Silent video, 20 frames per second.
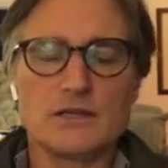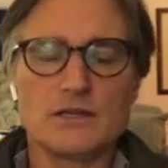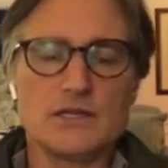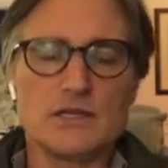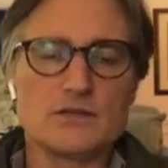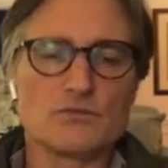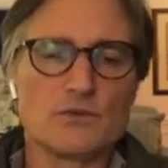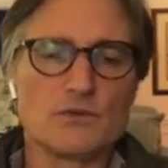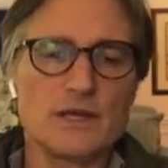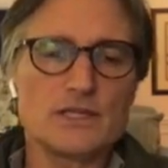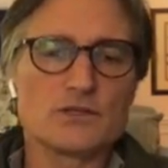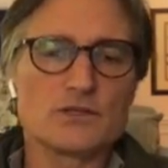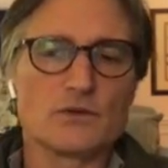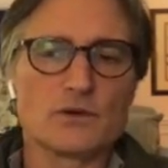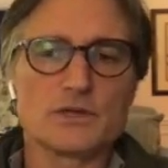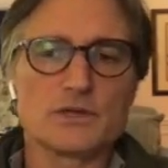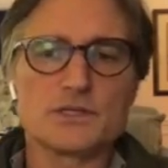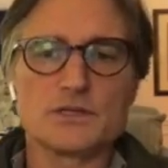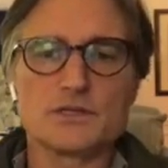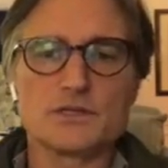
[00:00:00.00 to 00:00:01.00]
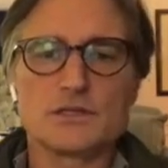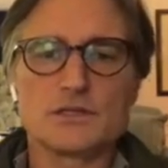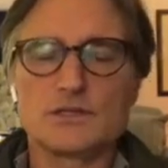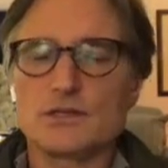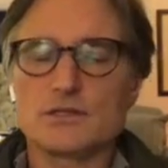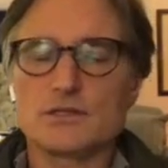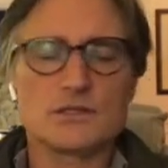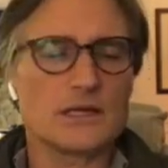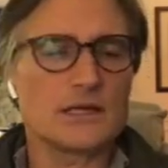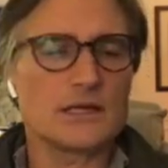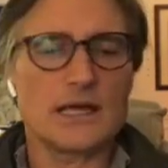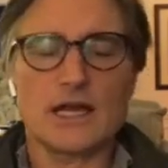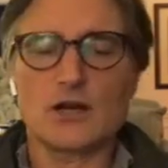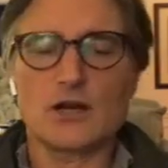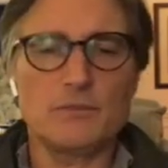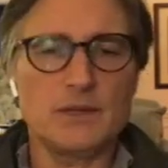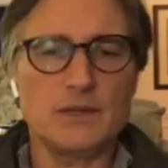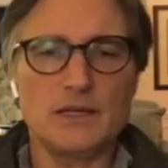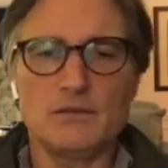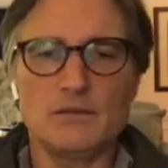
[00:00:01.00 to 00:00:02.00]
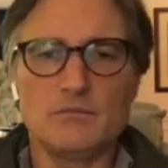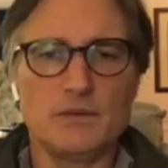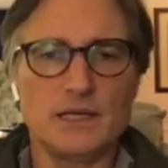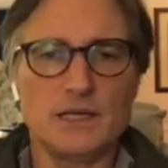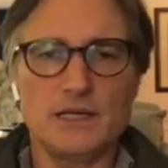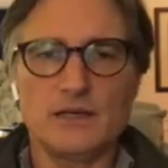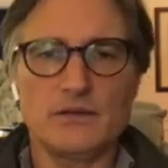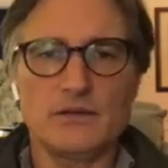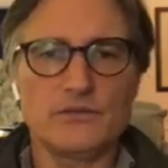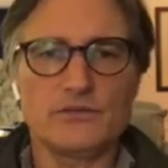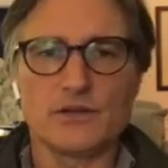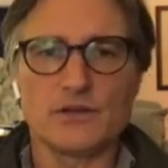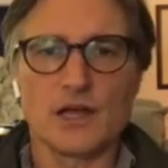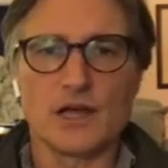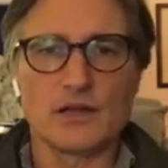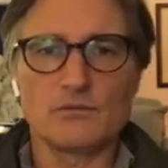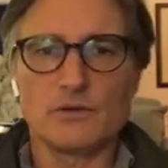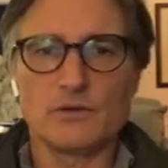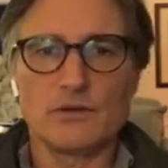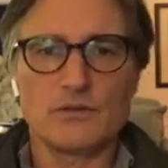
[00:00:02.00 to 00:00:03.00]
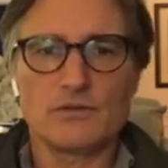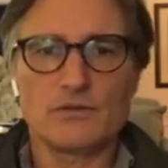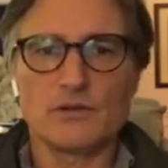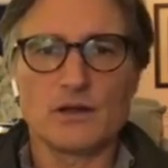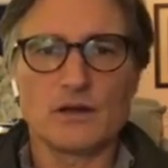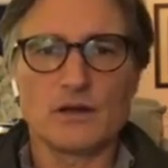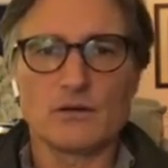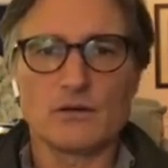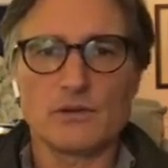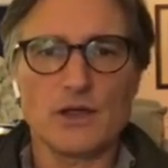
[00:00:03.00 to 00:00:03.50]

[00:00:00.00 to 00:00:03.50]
these resources just like Airbnb is done with uh,